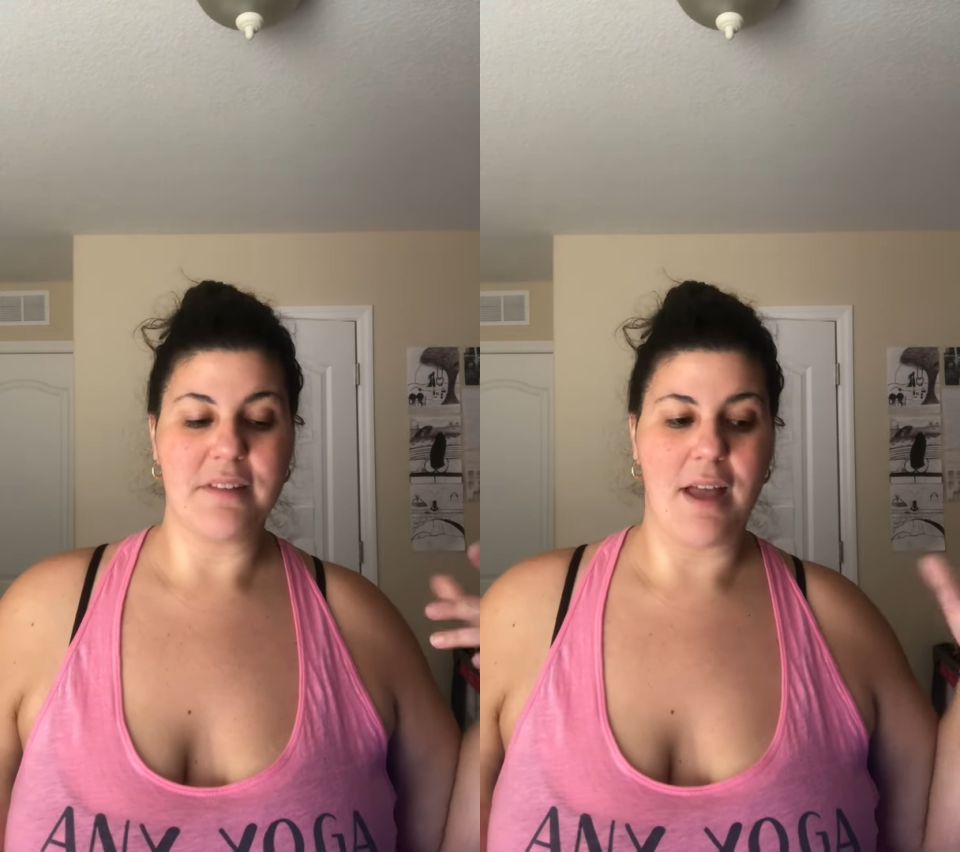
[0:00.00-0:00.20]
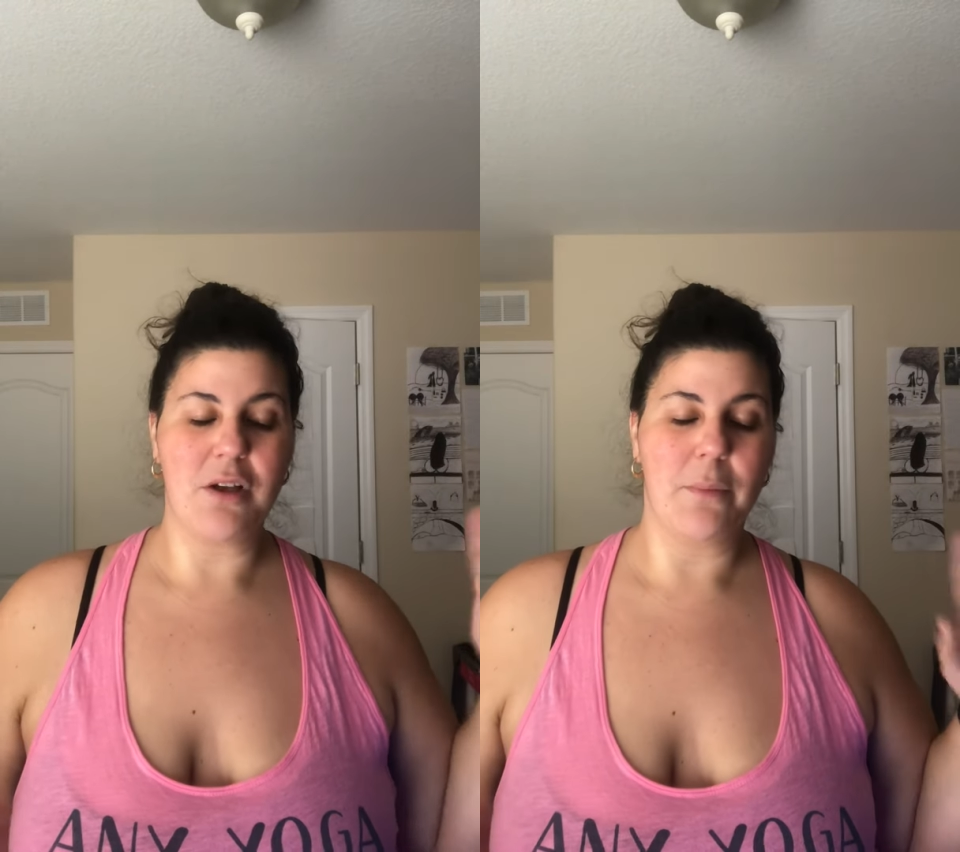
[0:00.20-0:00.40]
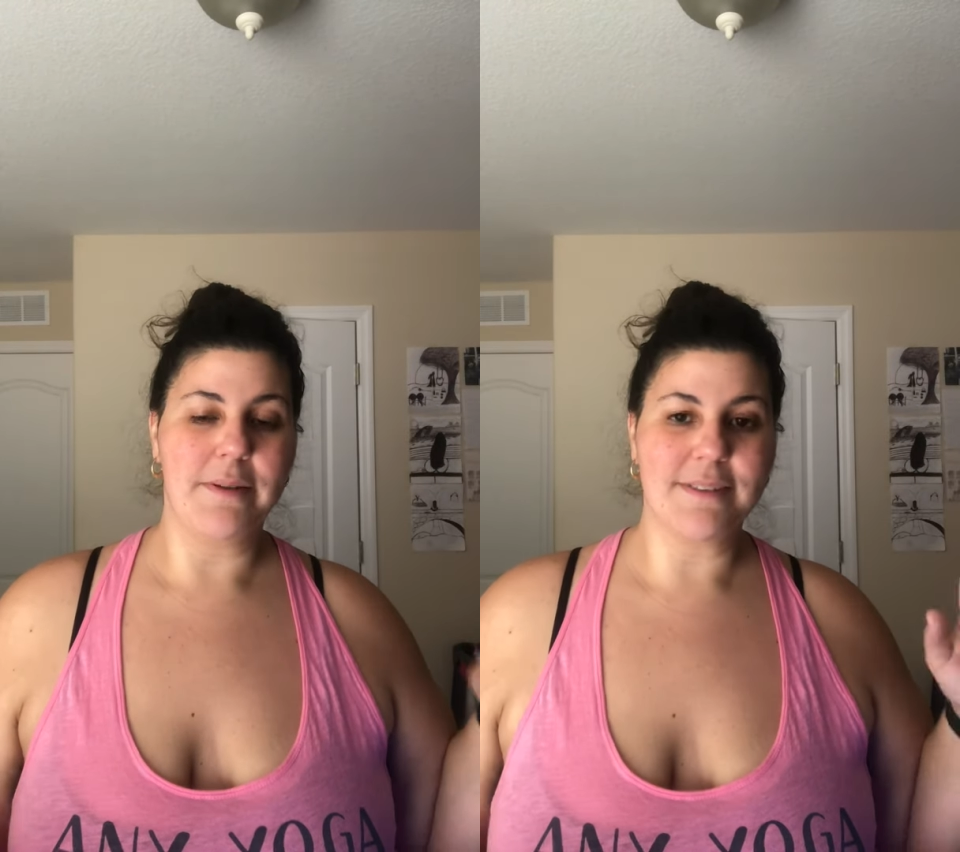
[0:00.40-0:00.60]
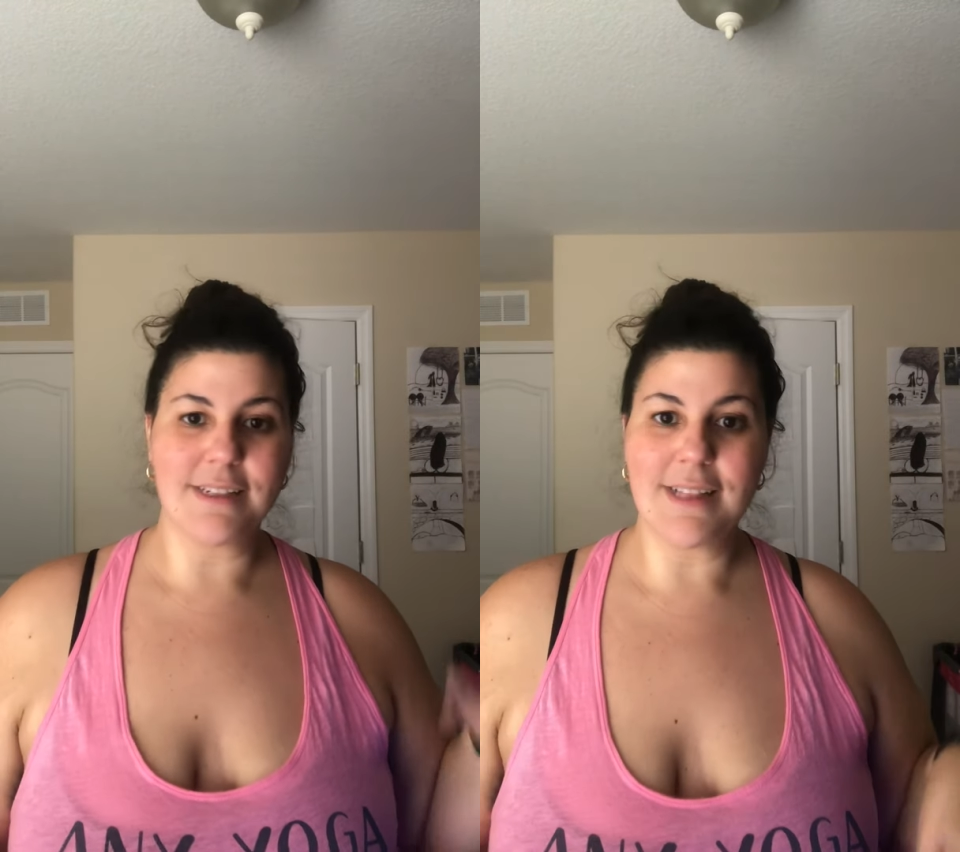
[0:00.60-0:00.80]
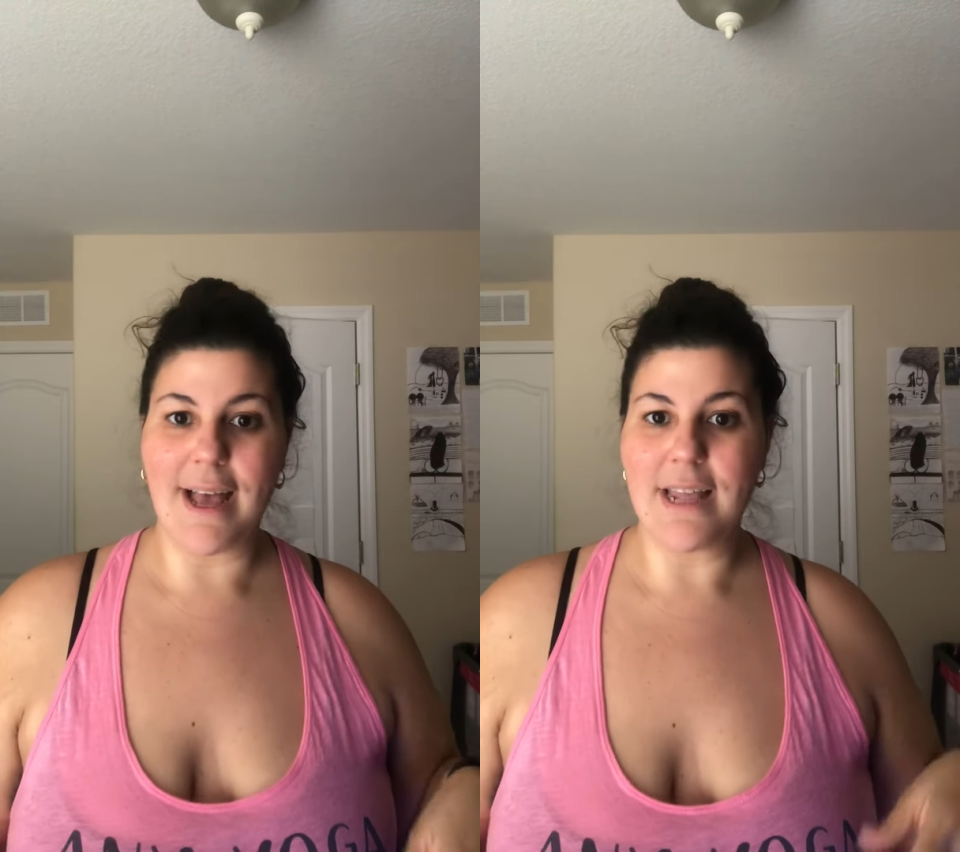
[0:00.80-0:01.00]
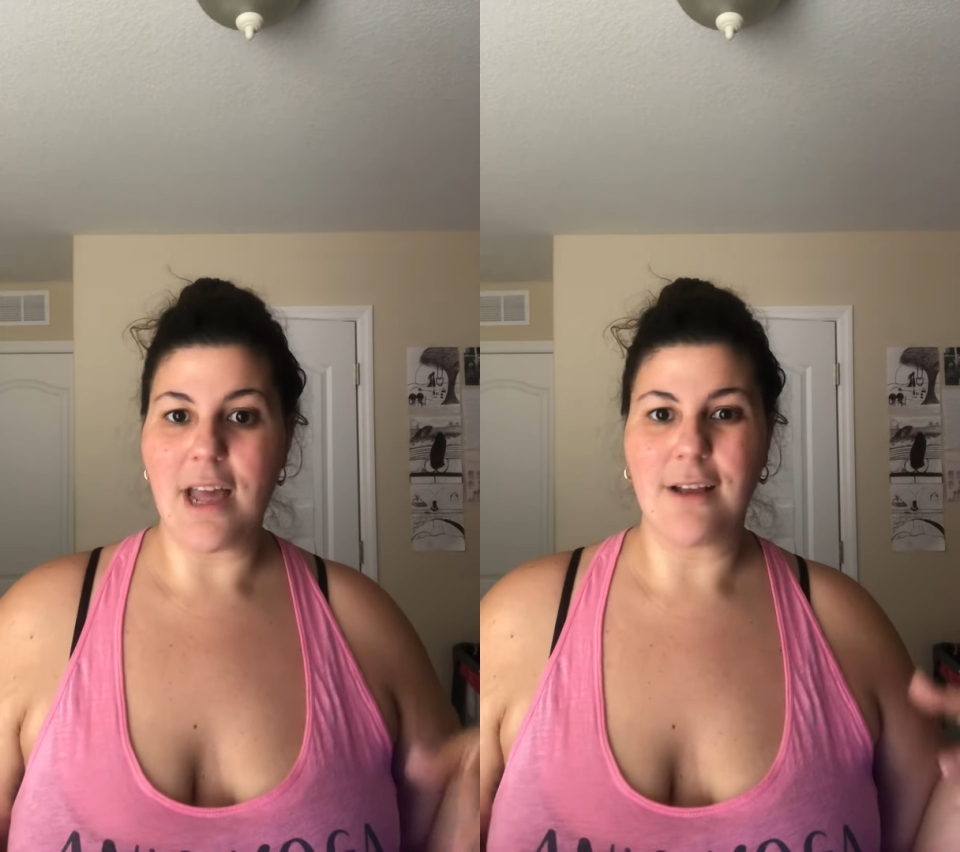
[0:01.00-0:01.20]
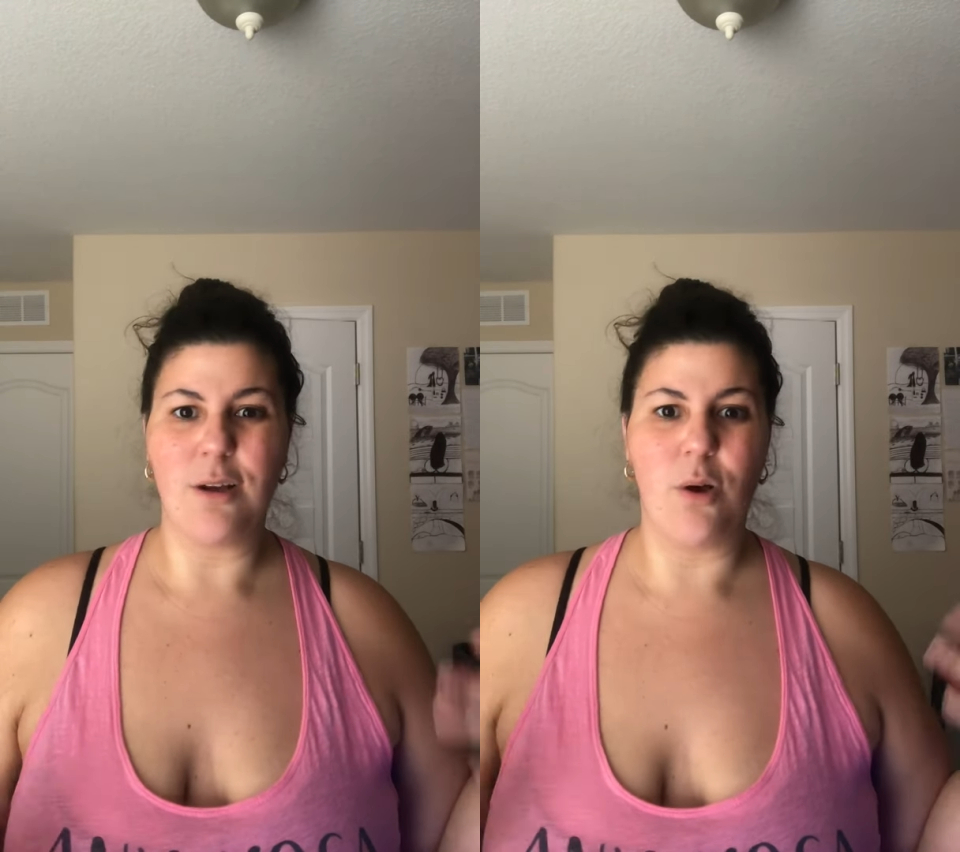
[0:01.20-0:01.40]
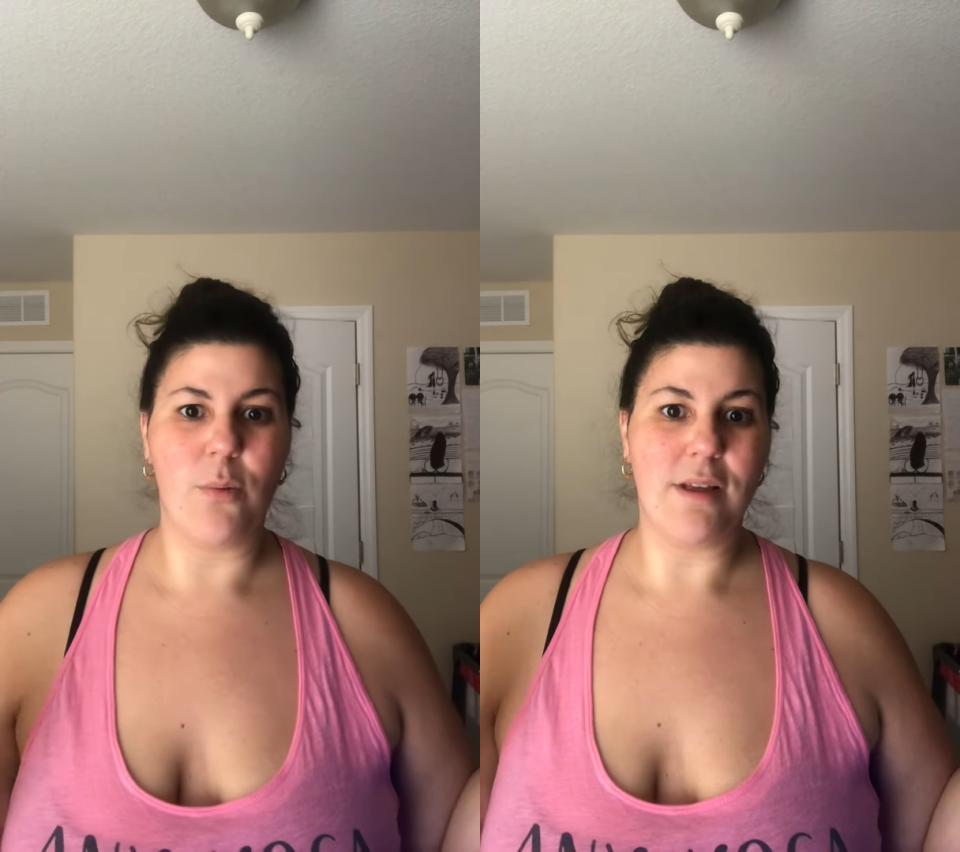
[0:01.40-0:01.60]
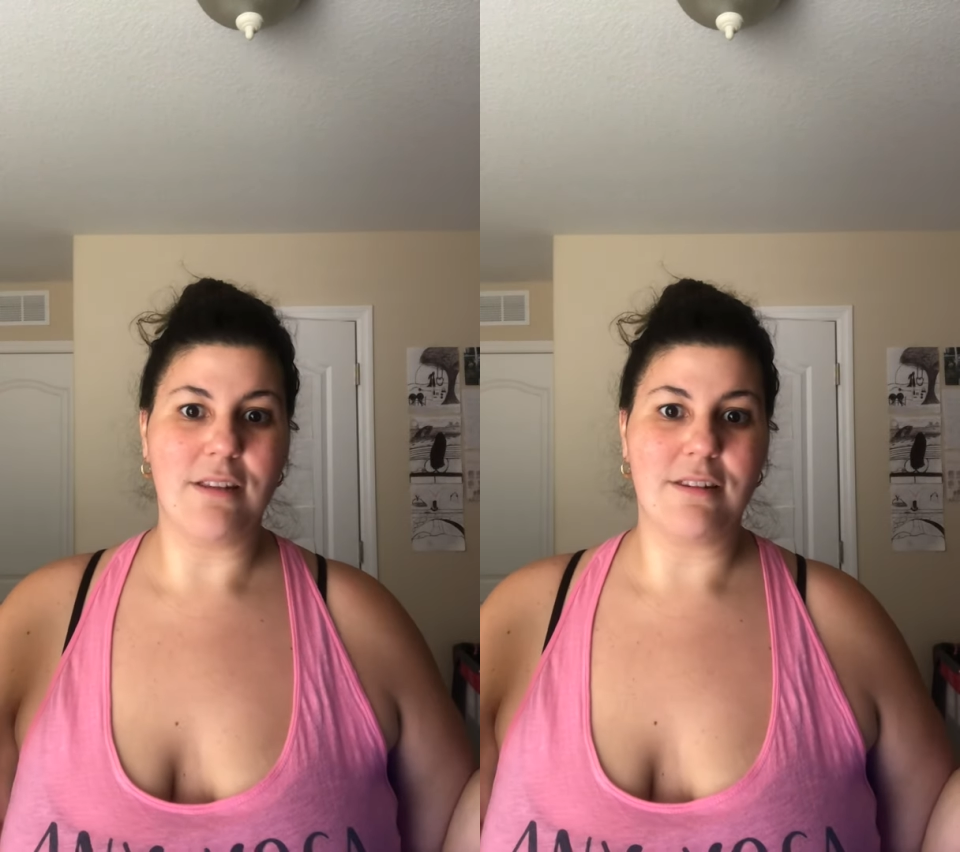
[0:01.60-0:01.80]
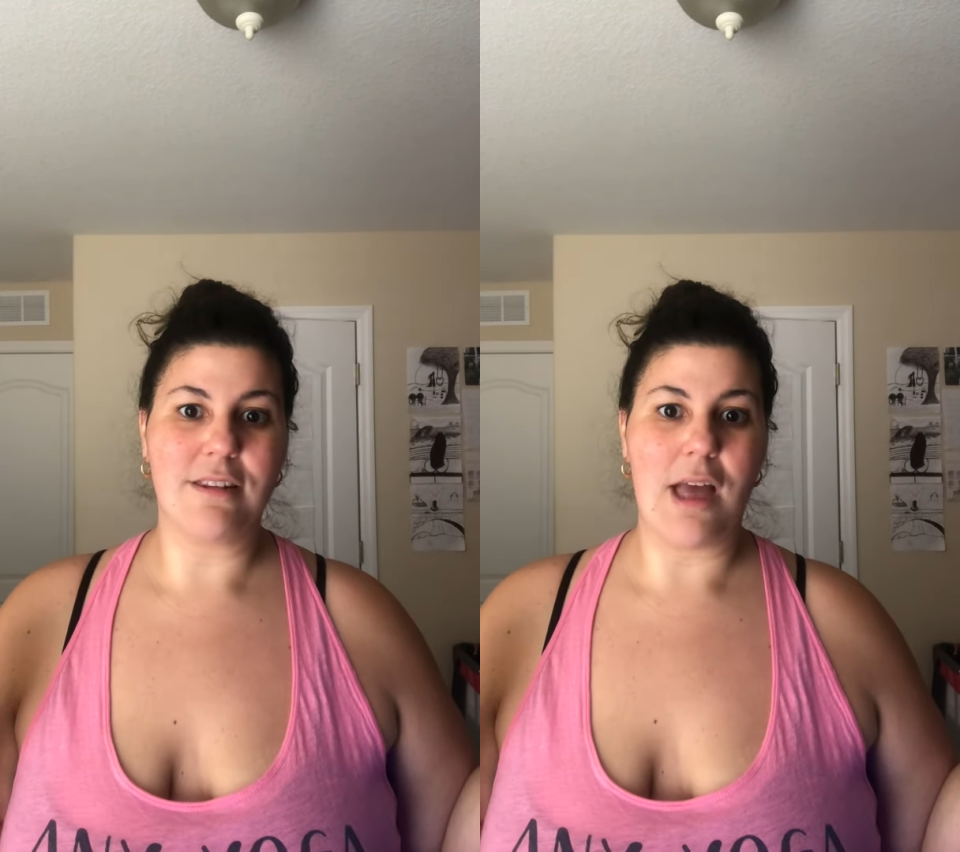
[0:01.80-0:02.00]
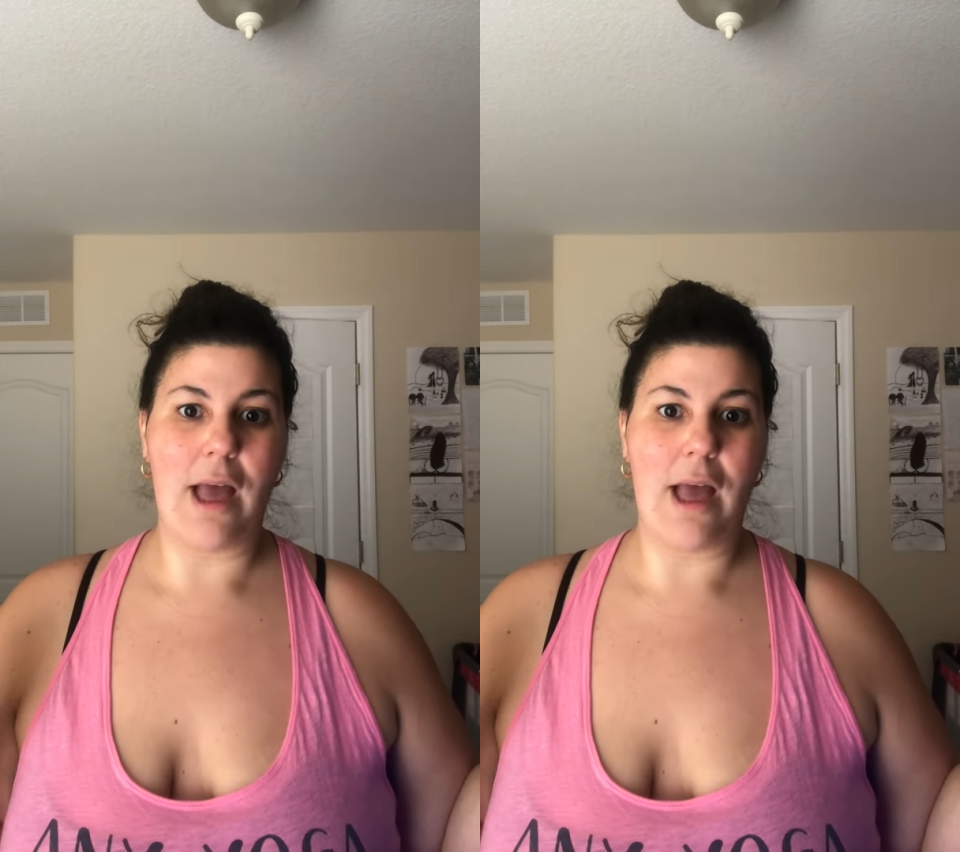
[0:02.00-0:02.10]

I could always decline. I could always